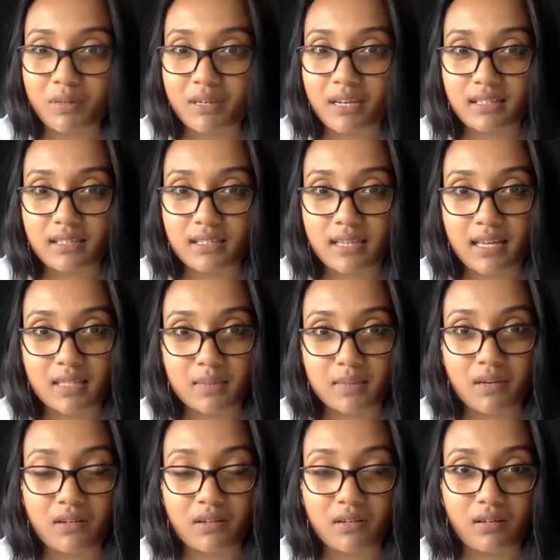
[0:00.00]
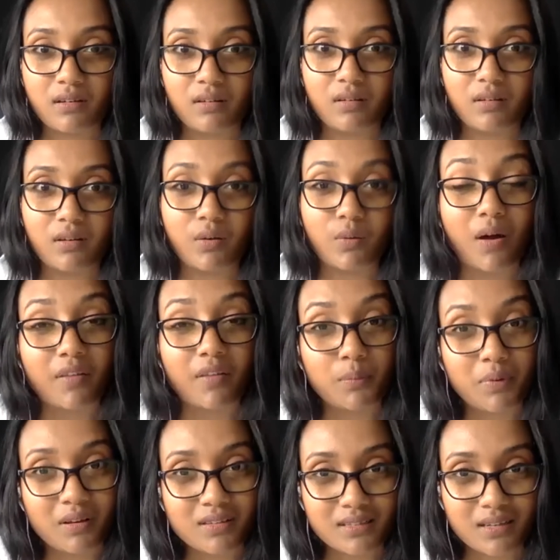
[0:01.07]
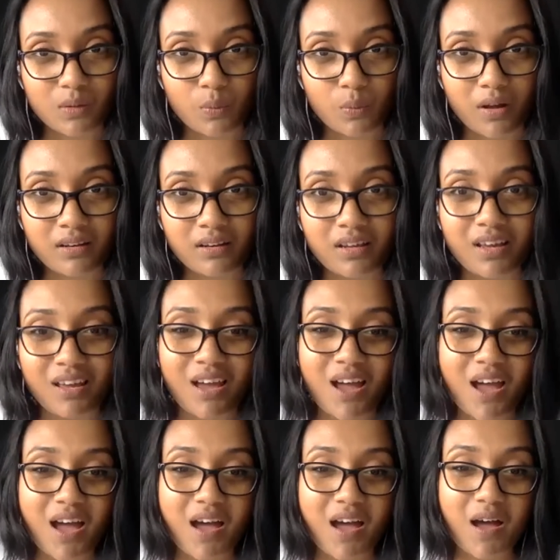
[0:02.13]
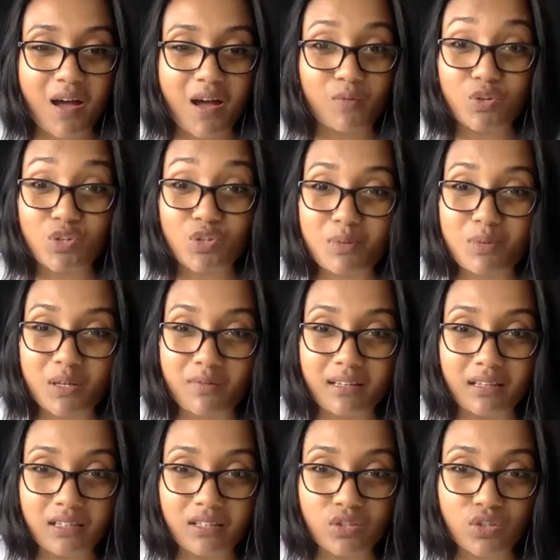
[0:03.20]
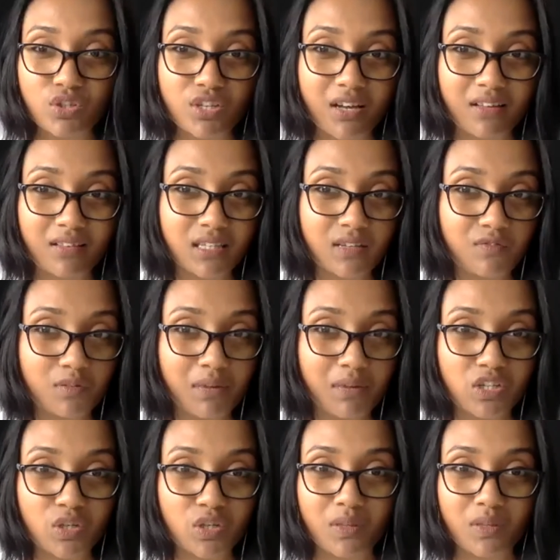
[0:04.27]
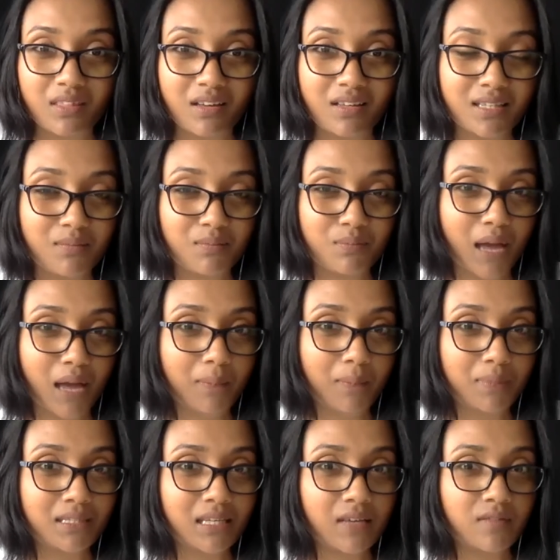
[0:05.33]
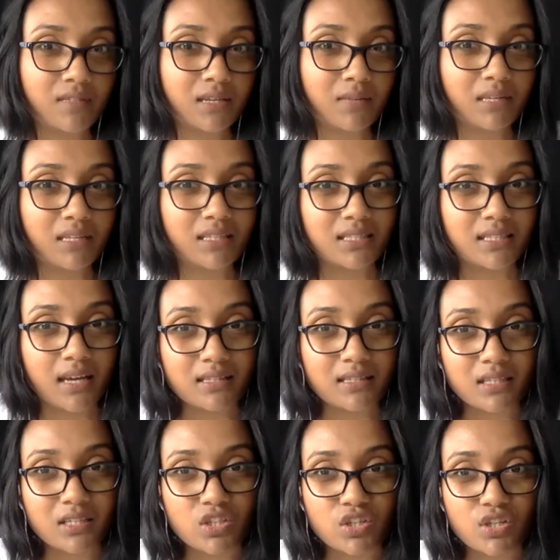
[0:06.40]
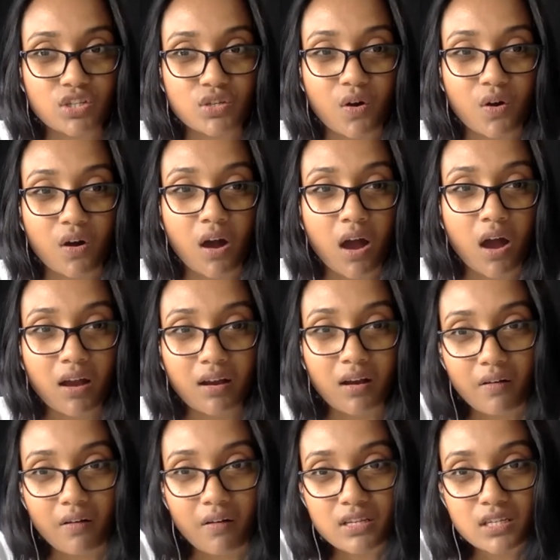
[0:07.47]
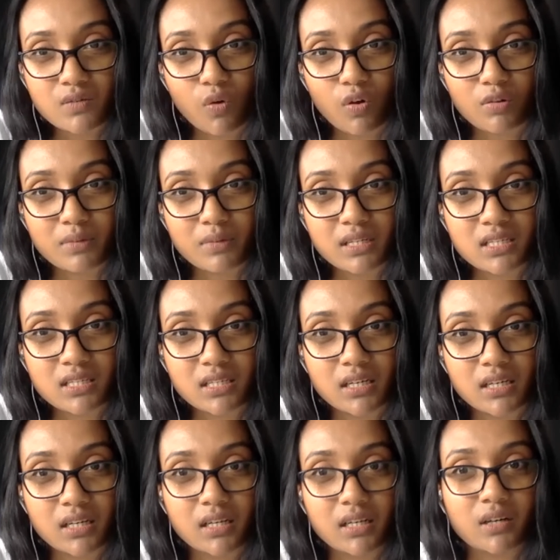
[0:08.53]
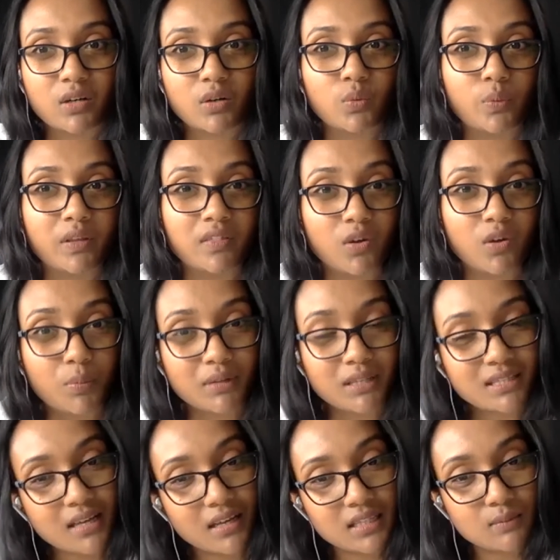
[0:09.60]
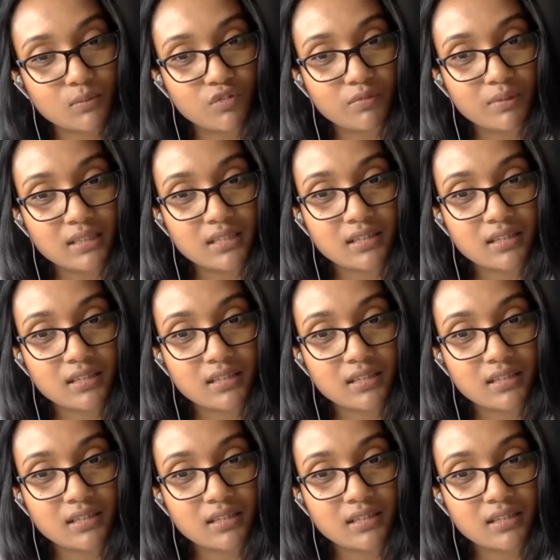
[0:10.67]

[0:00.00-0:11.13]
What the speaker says: access has been a rather personal one. Would you be willing to share this information with us and perhaps give some insights into your current involvement with the open science movement?